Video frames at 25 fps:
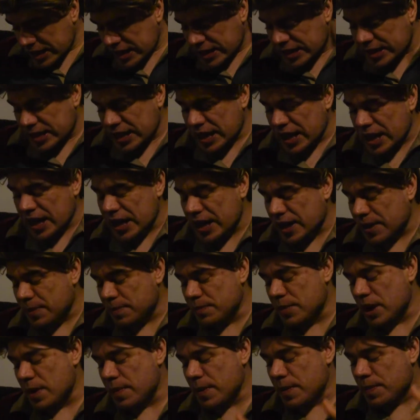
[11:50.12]
they
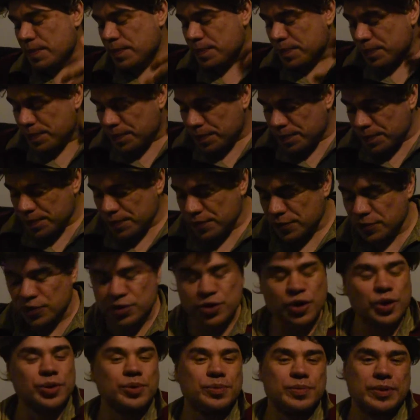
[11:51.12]
maybe
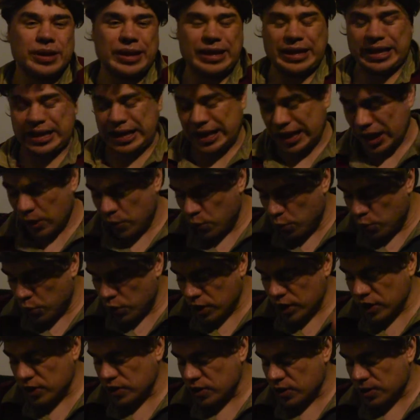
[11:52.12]
don't
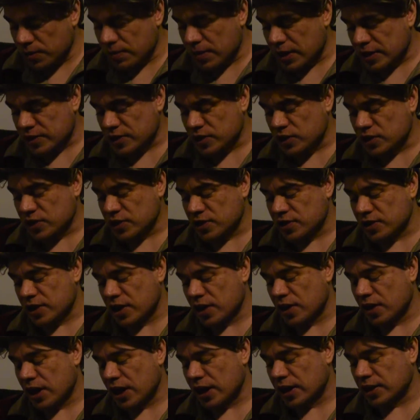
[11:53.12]
read your messages. Kind
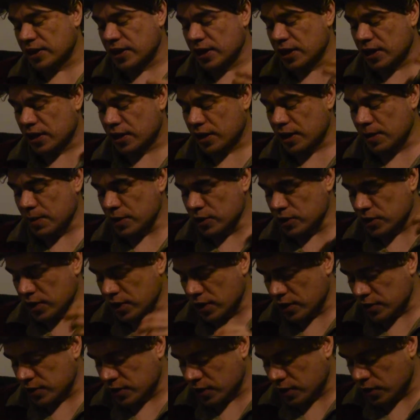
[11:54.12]
of like a thing here. Imagine
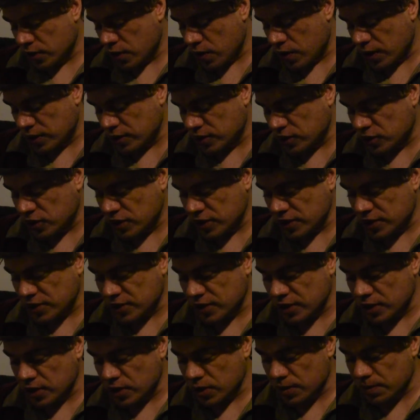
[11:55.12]
here's a girl and she see
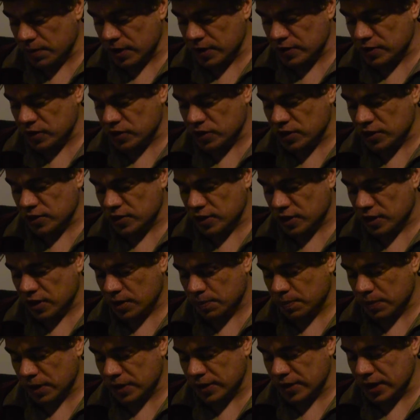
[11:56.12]
your messages here,
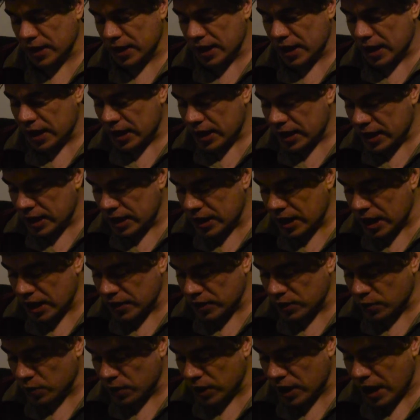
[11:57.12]
but
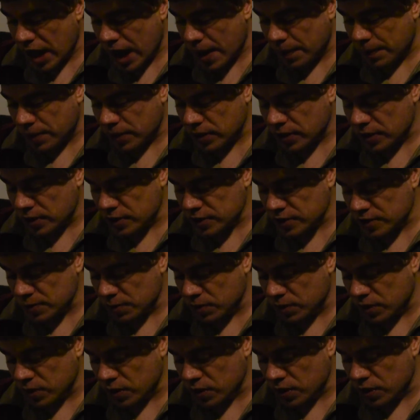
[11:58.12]
nothing really happened. Here's some
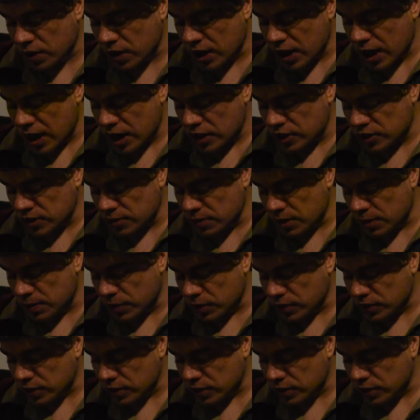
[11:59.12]
girl. She may be not